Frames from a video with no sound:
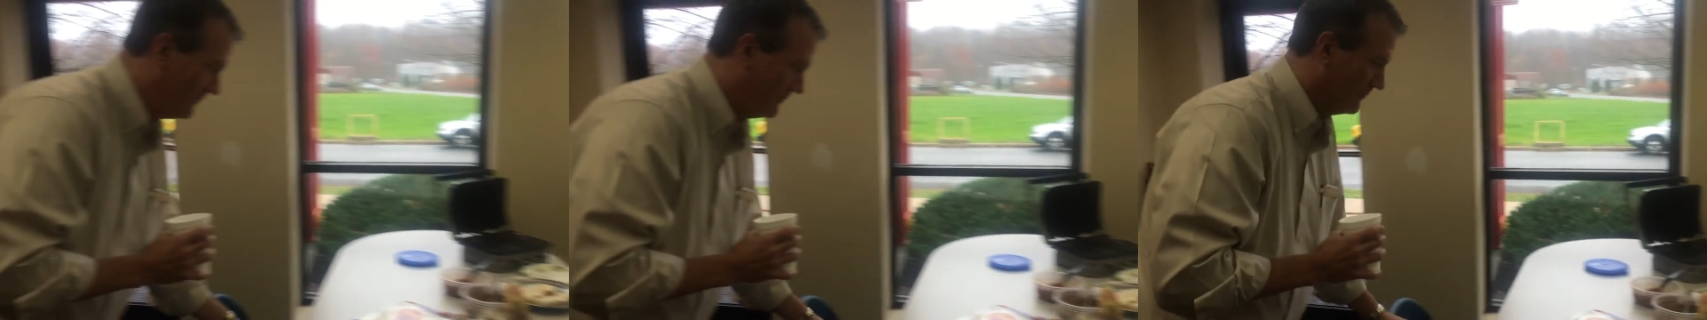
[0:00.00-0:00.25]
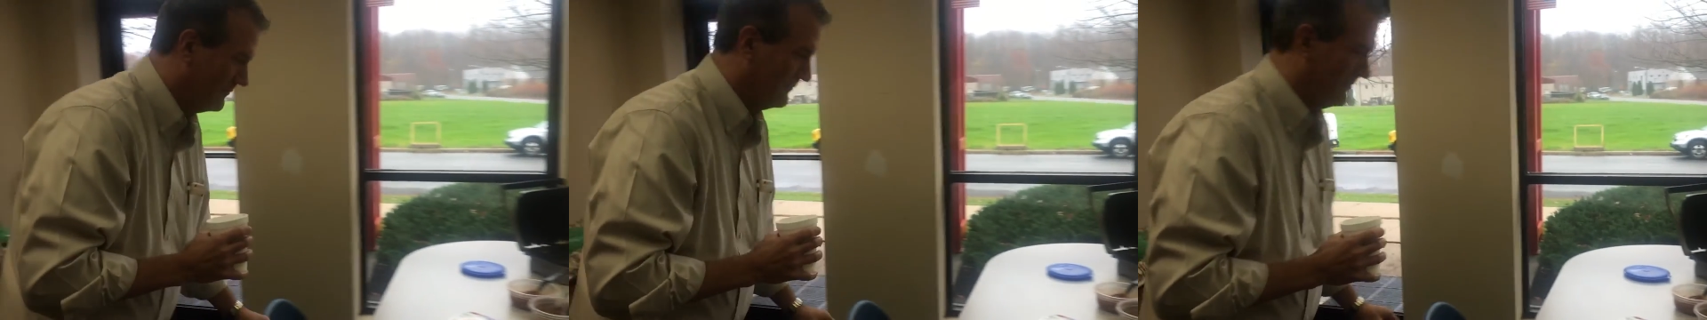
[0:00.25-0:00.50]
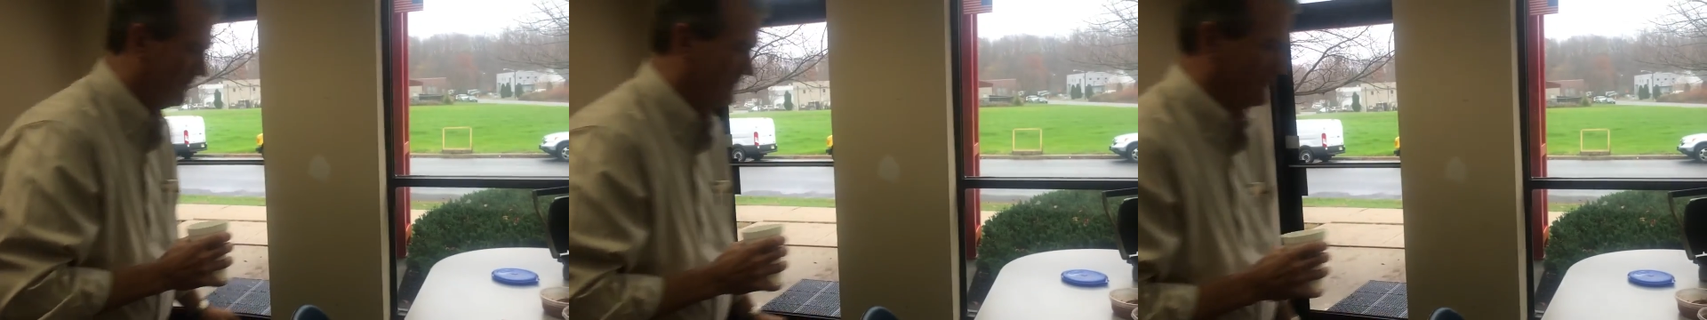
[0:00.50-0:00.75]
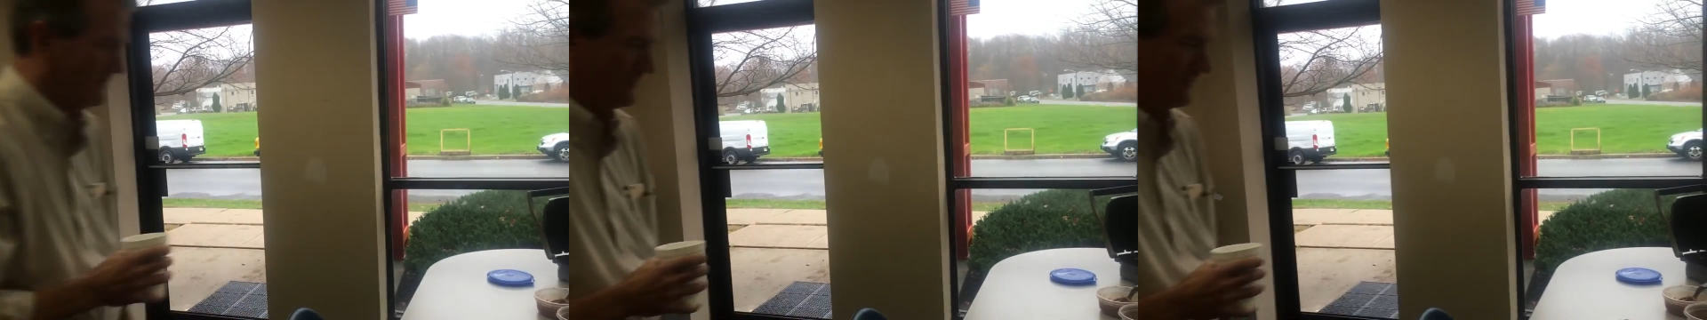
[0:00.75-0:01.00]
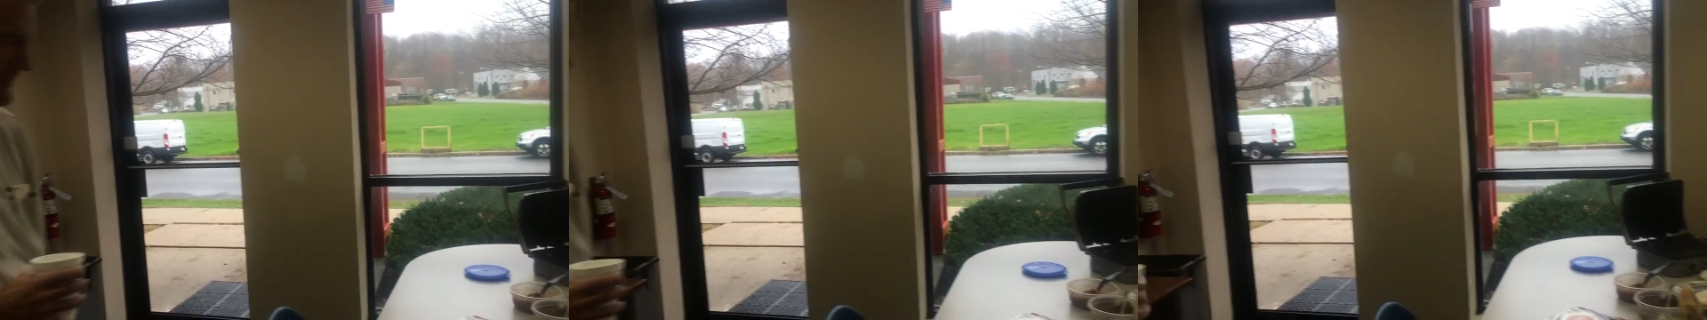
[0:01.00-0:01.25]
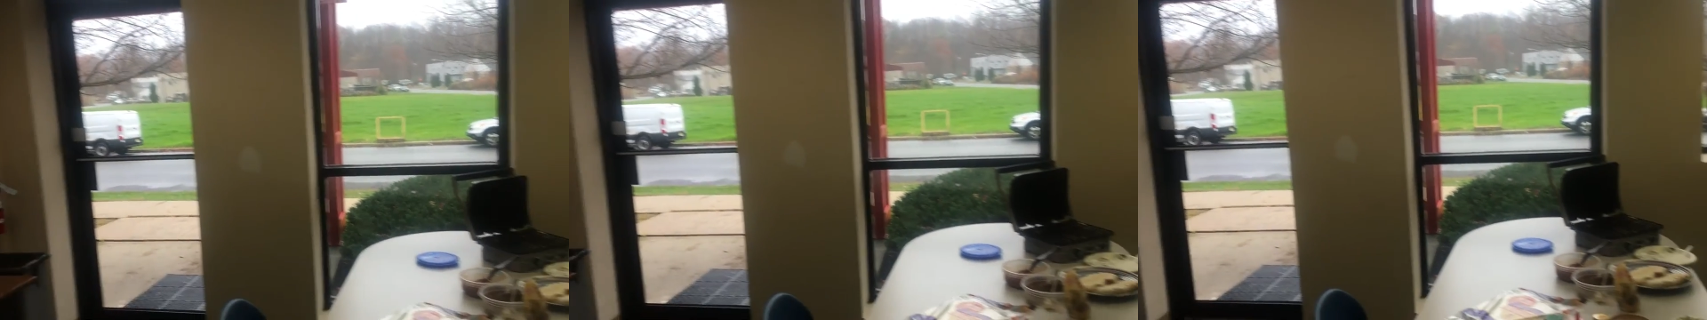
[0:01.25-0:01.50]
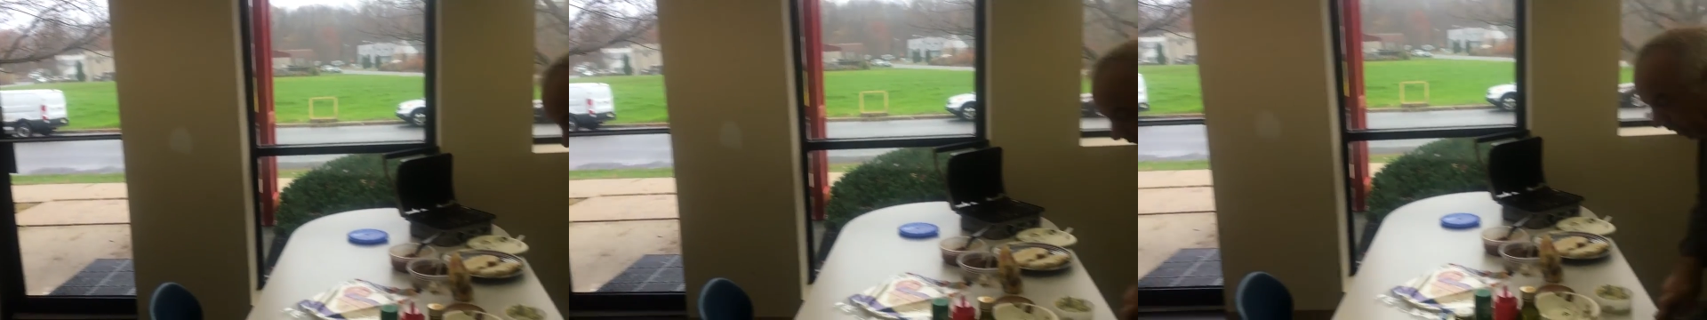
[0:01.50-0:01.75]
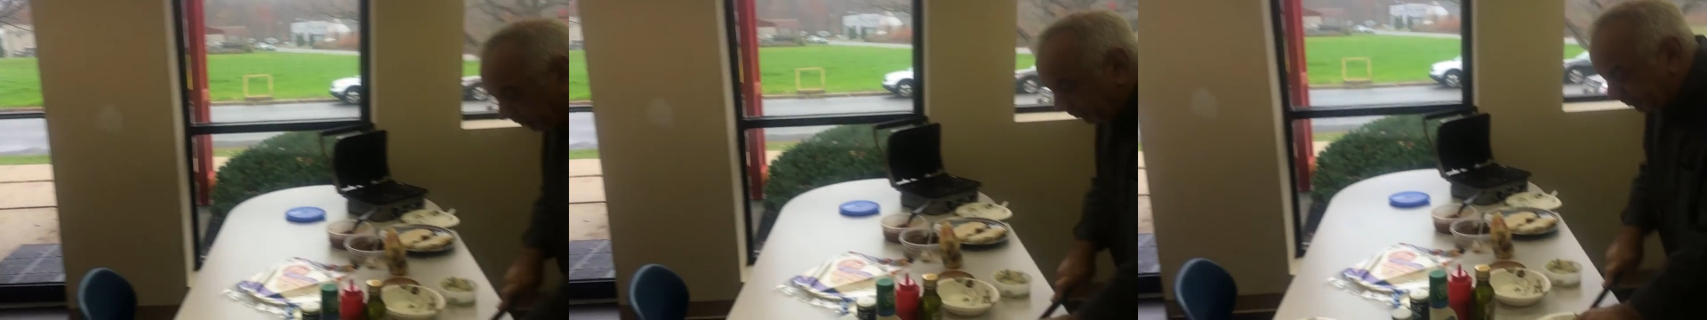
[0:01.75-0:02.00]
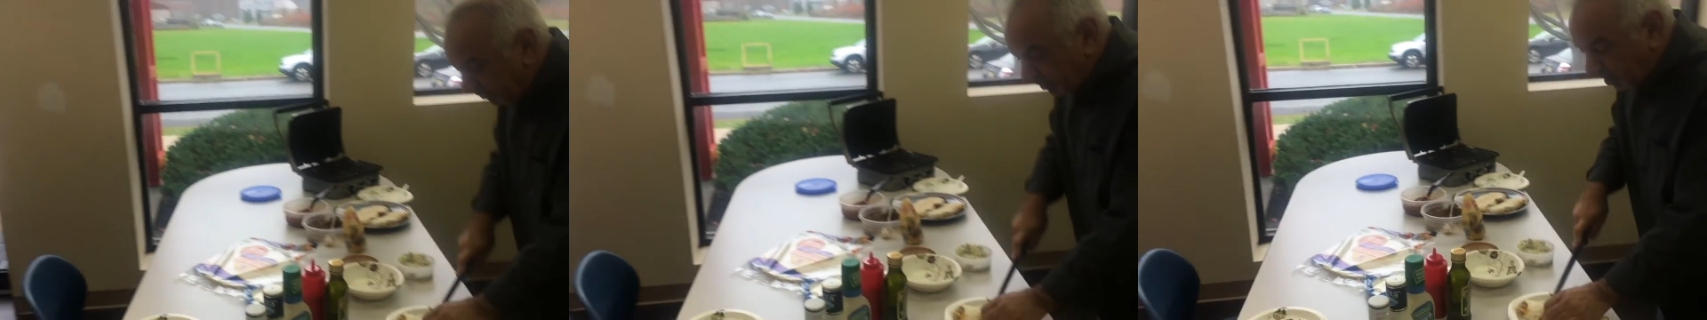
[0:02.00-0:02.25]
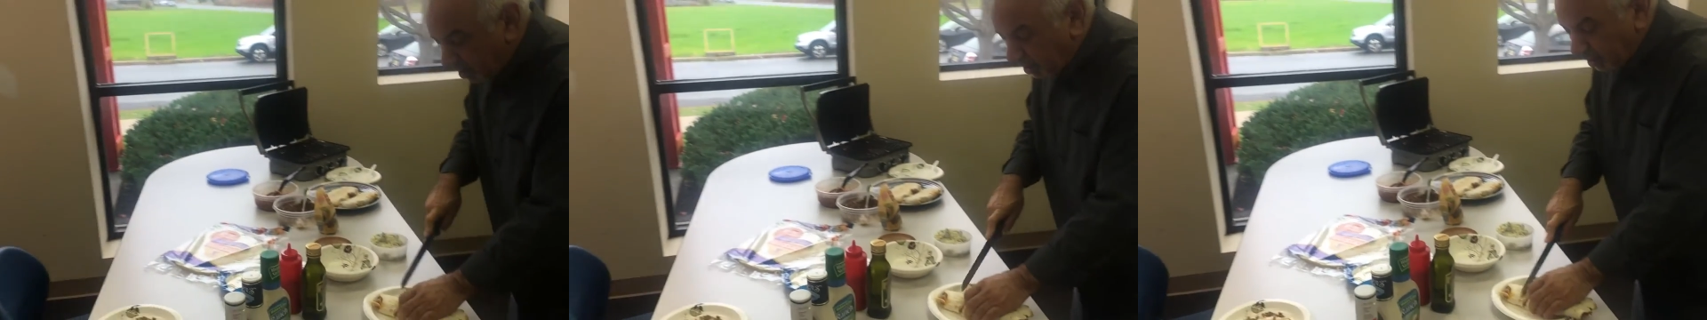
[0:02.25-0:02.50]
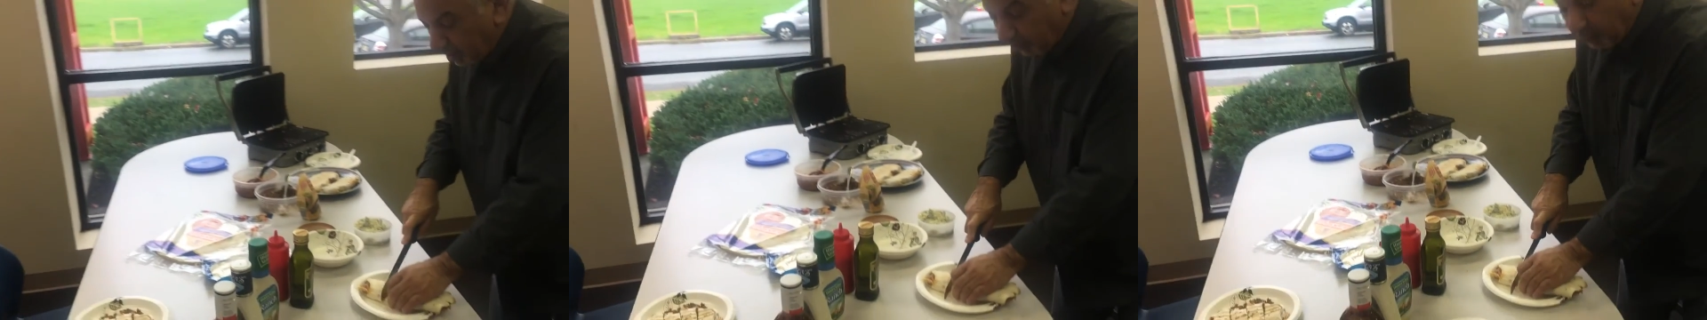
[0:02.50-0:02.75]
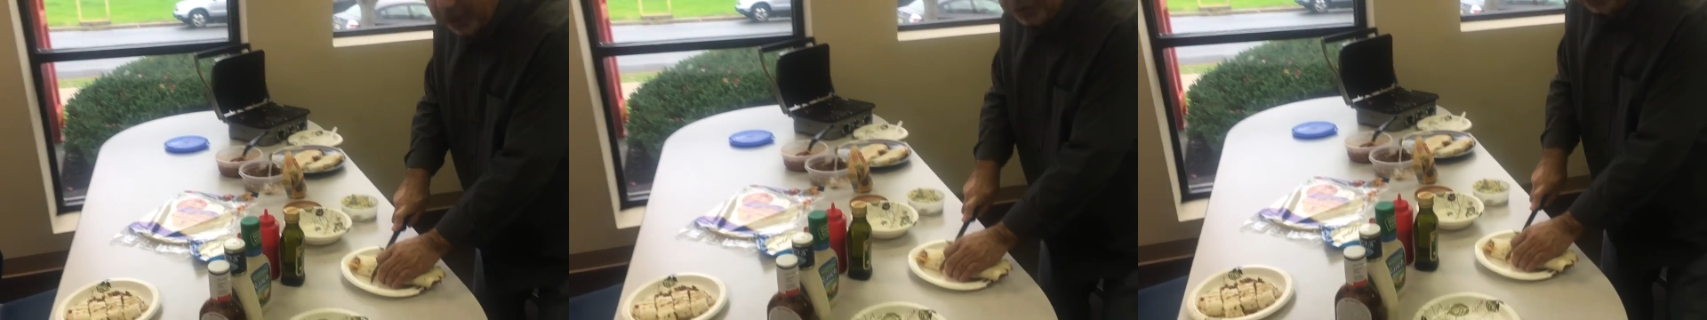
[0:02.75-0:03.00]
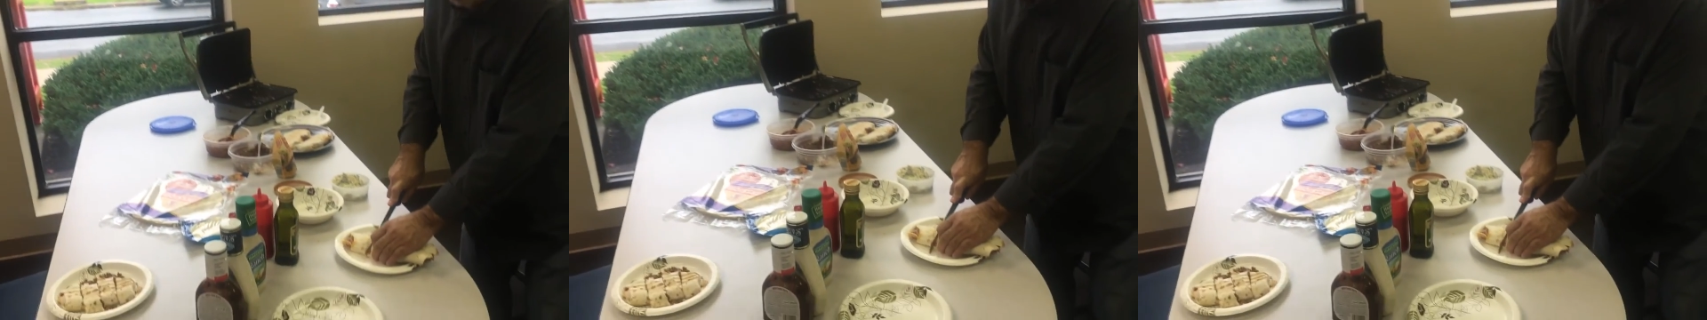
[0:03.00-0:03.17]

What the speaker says: [unreadable: no face in view]